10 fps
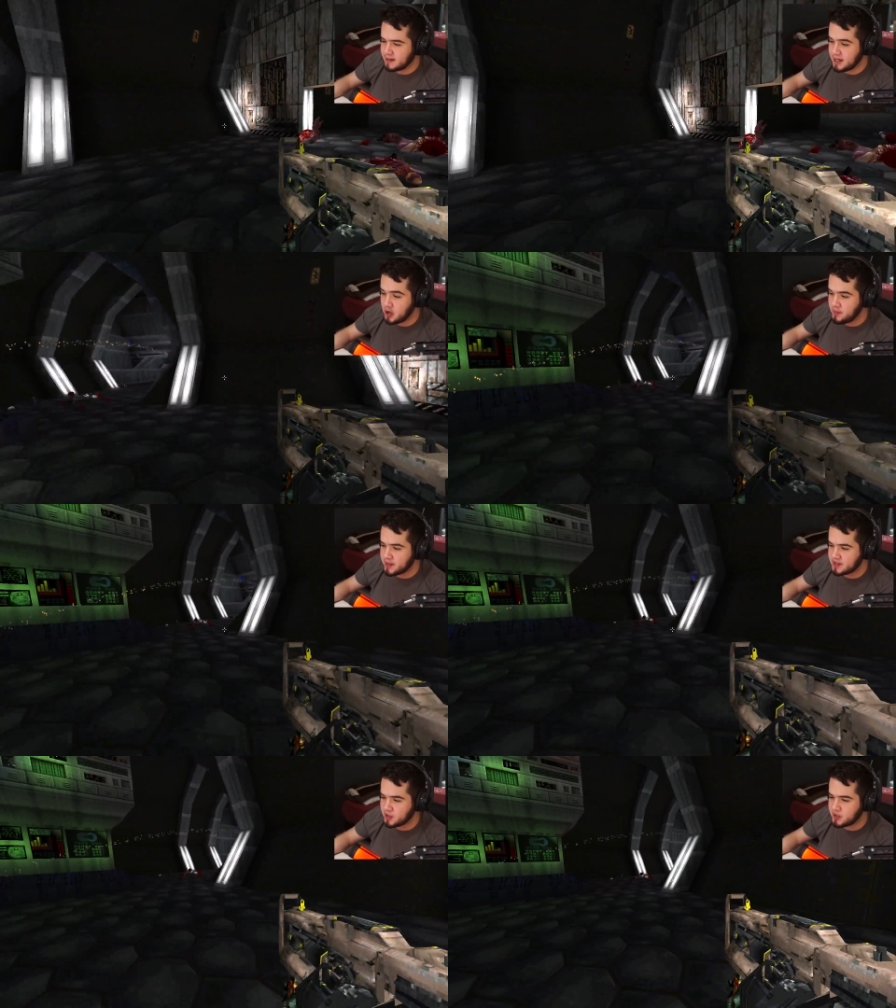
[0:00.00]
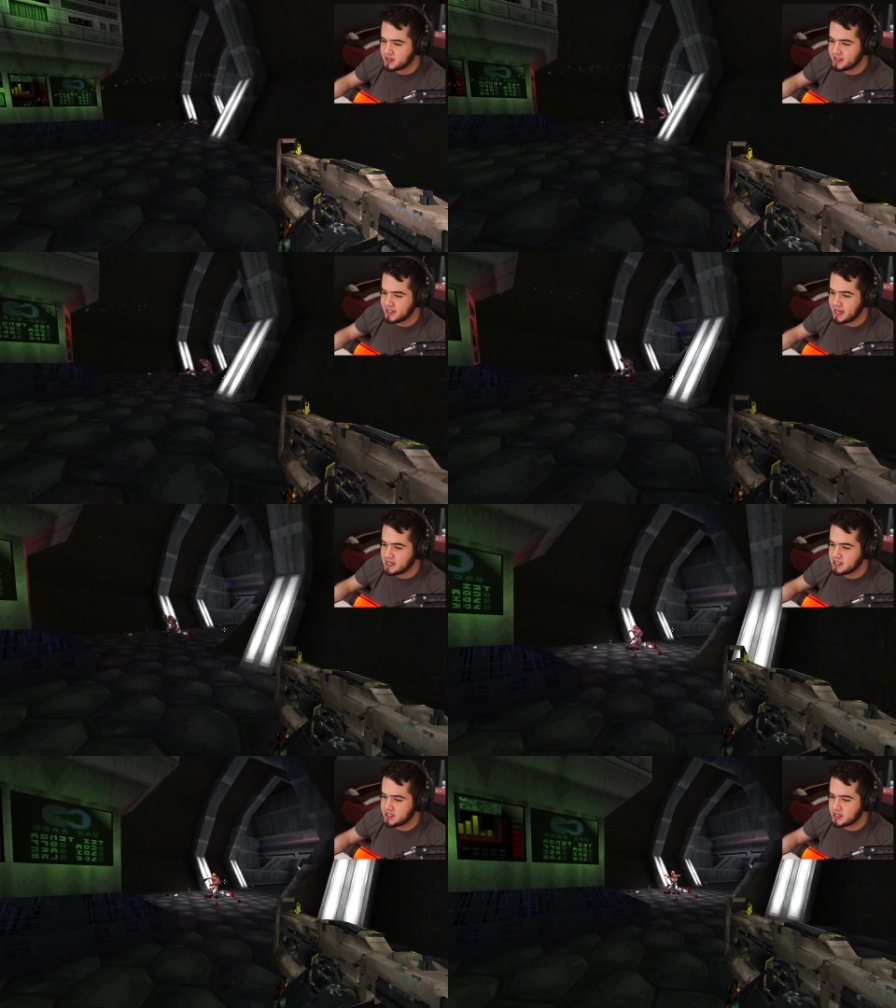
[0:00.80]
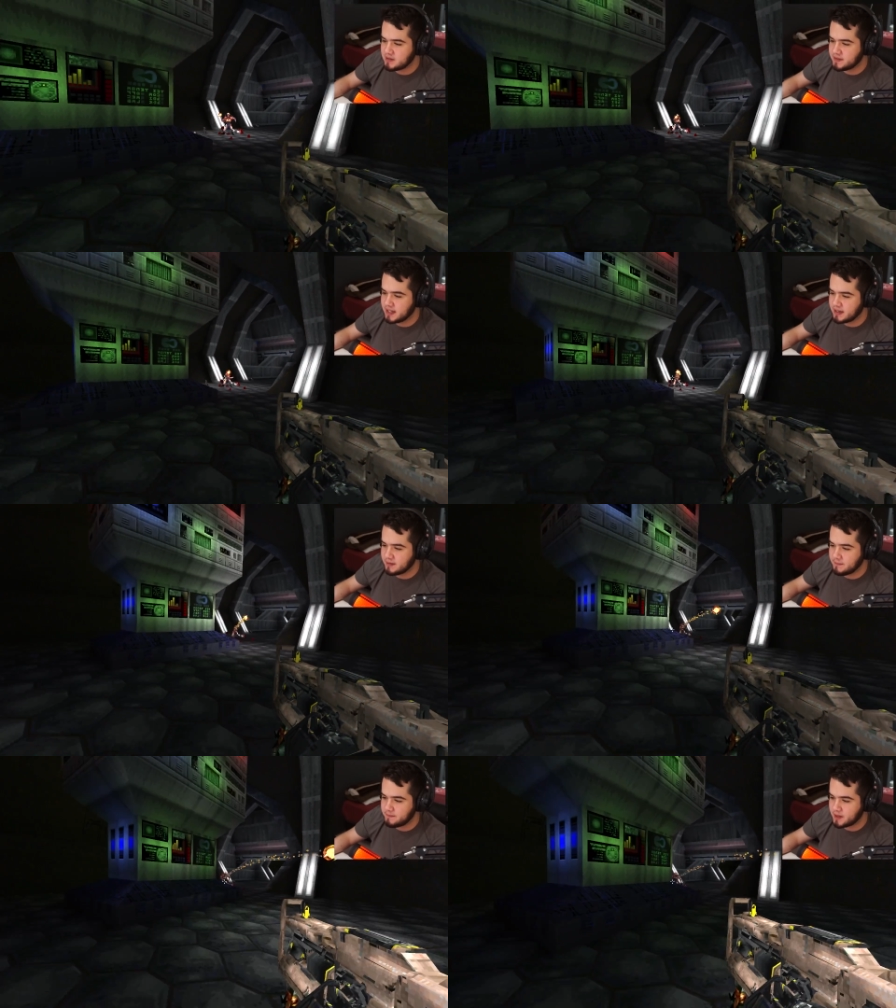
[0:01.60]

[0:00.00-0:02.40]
in open source the engine of the